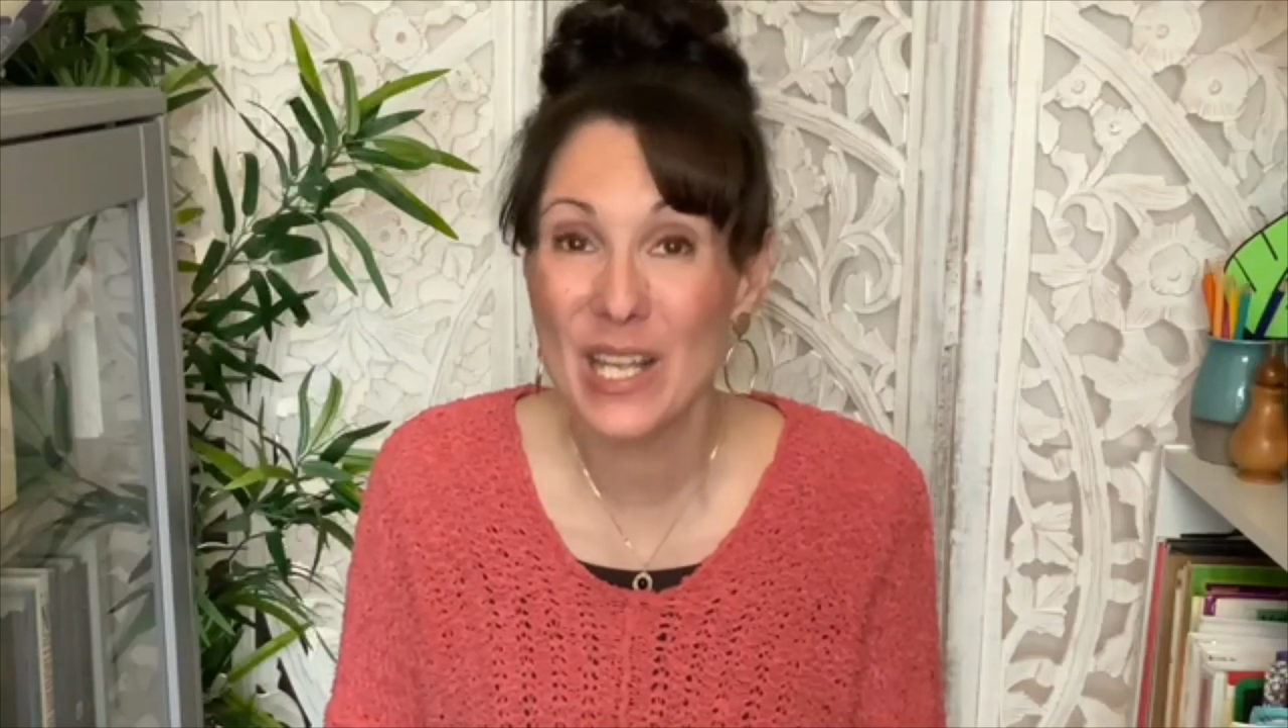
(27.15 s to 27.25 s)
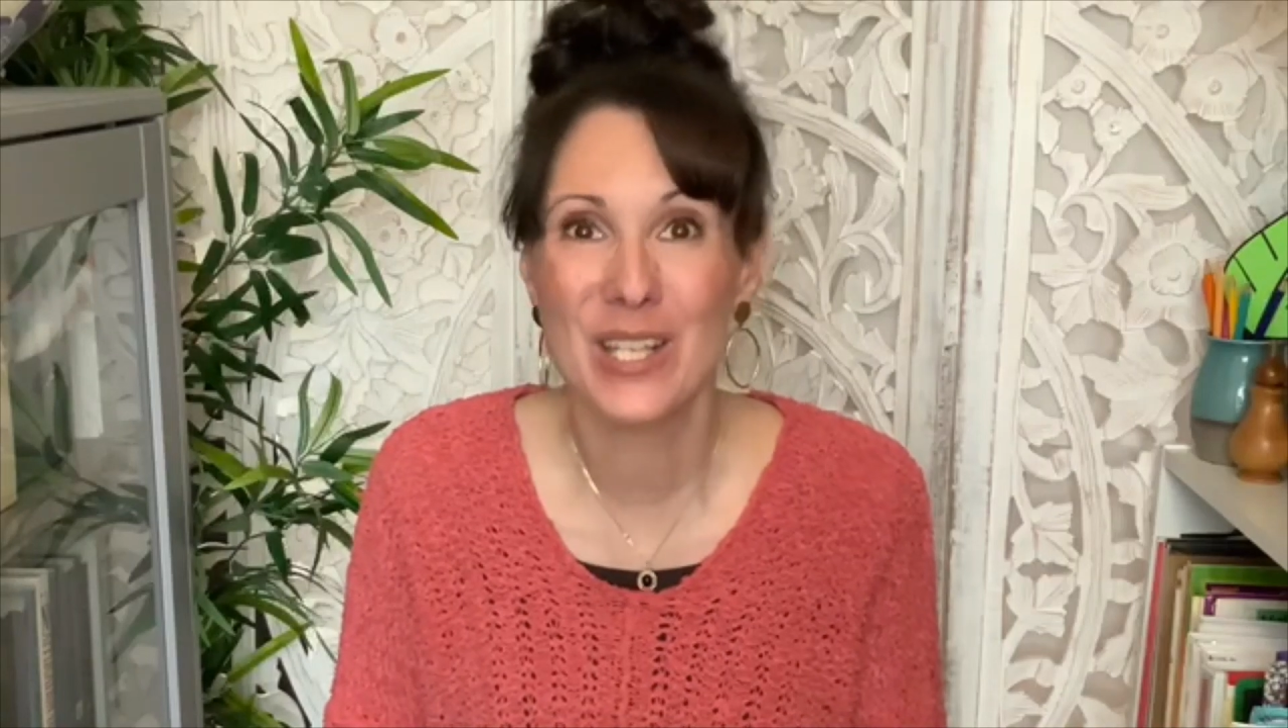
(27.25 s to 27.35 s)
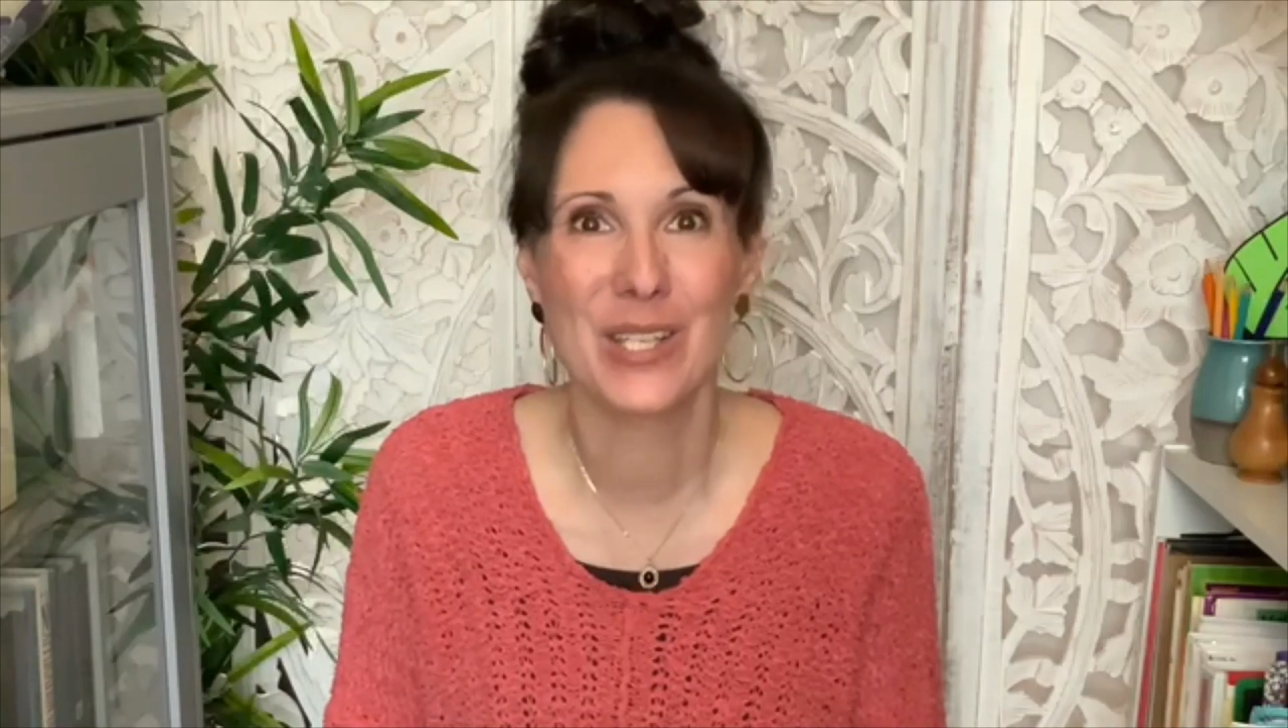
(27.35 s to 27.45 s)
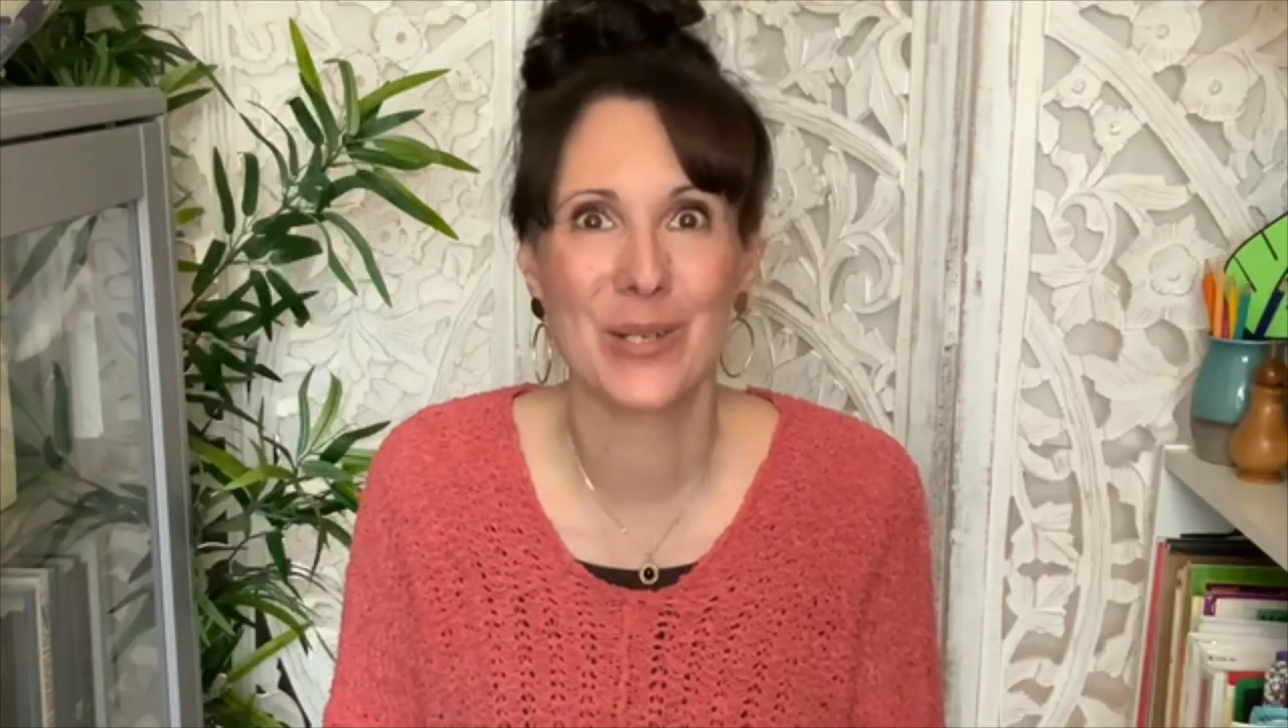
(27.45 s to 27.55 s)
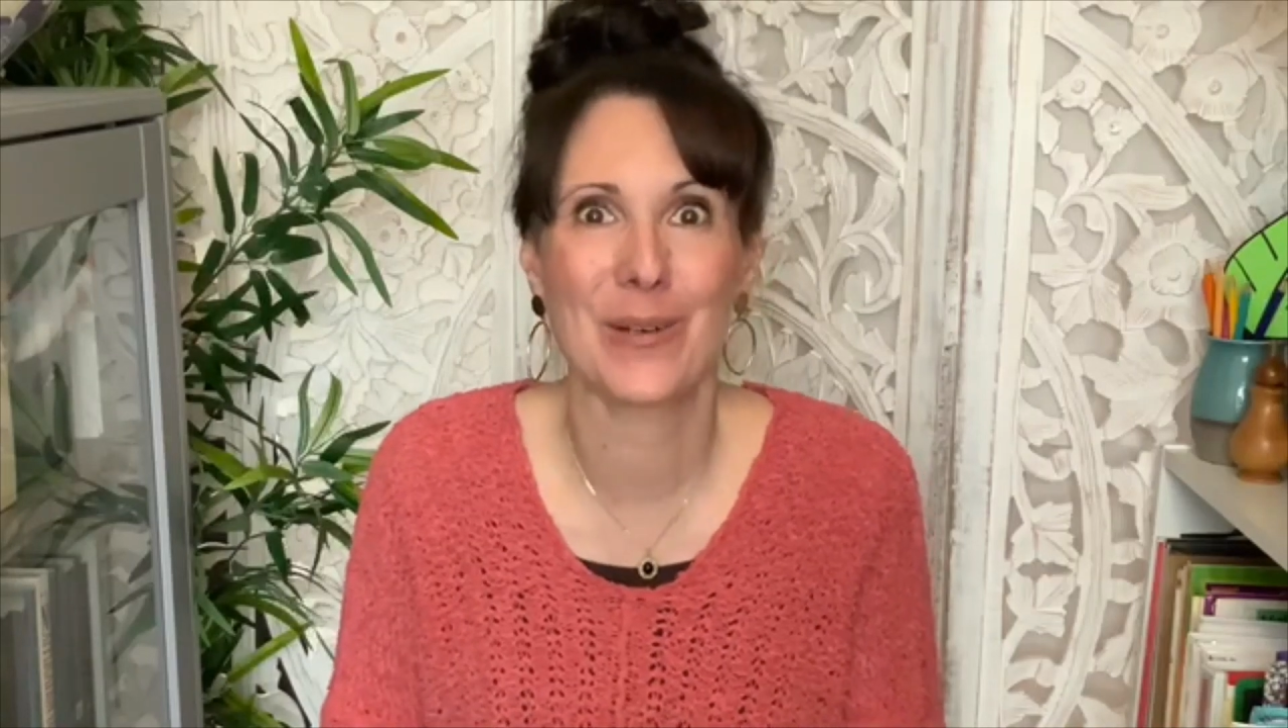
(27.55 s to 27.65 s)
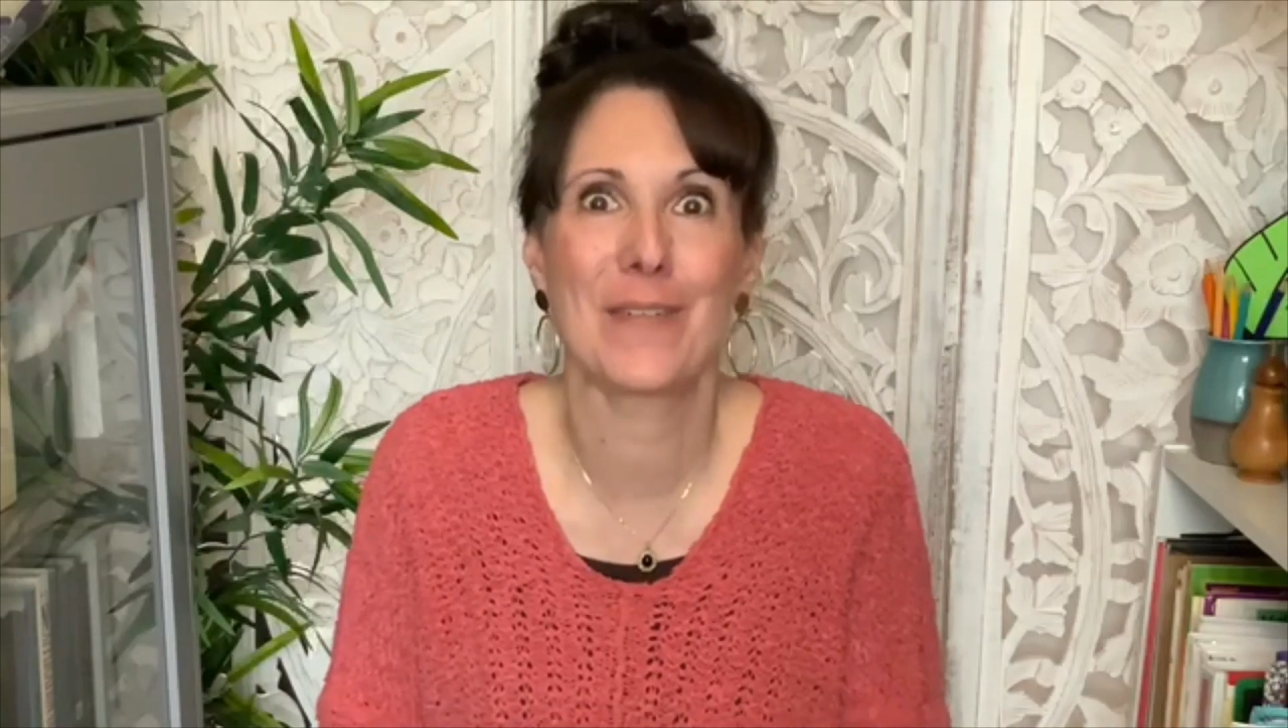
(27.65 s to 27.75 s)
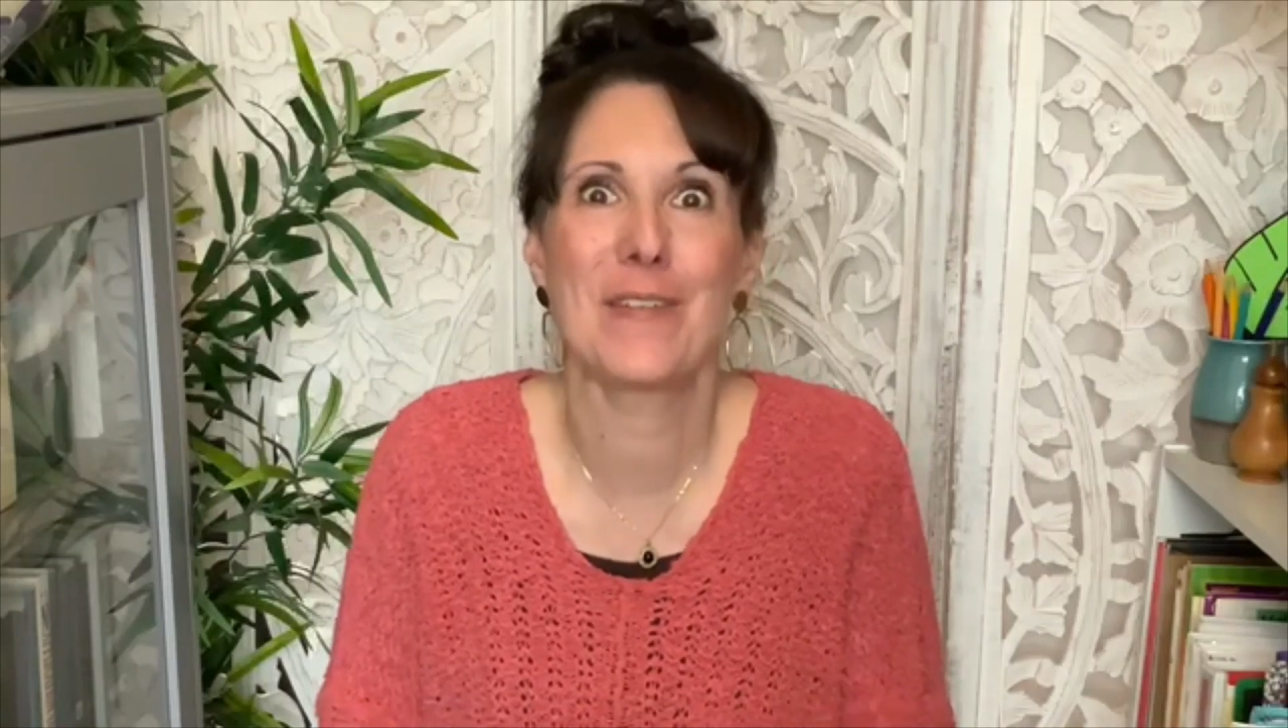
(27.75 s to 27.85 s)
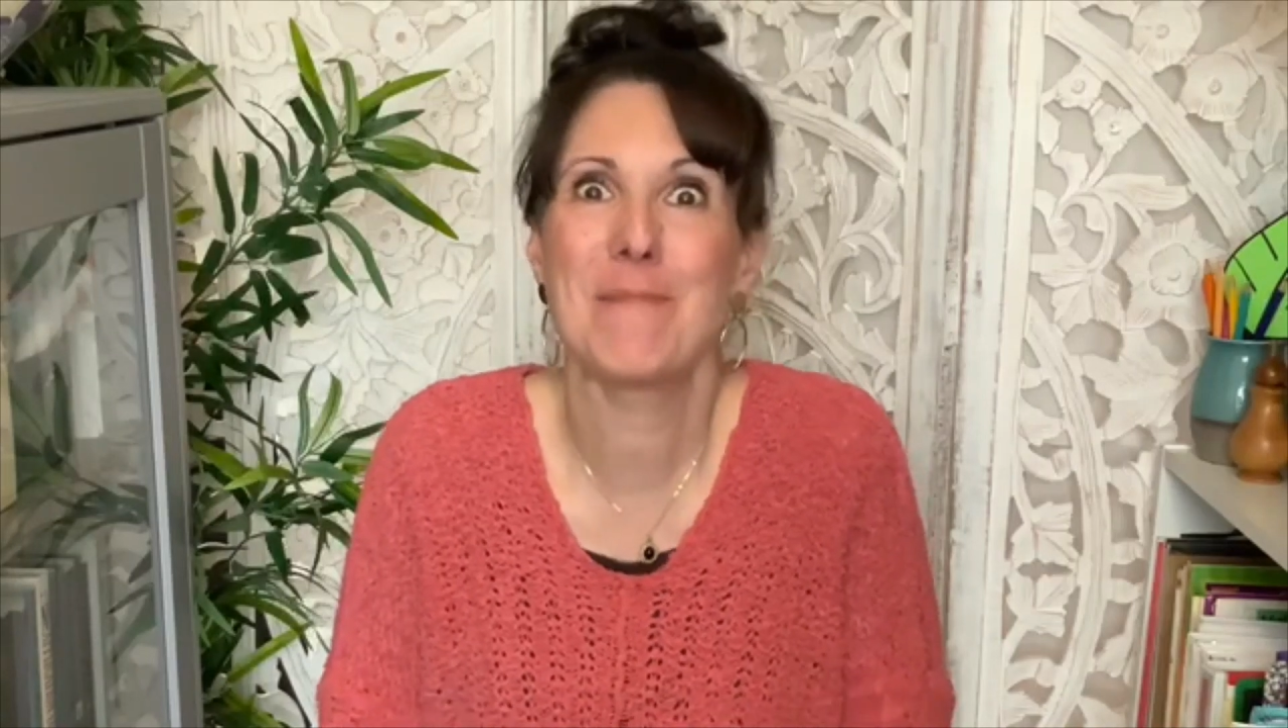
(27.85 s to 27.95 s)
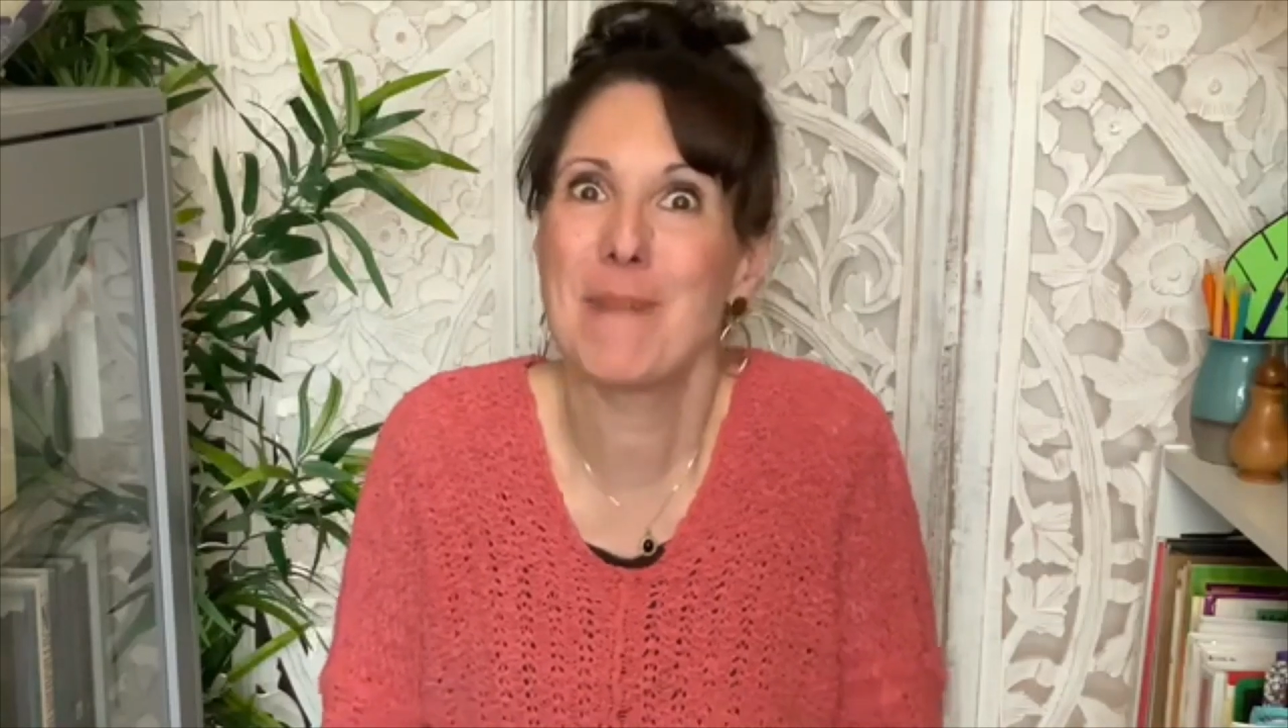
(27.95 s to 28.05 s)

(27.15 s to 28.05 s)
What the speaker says: Scruffy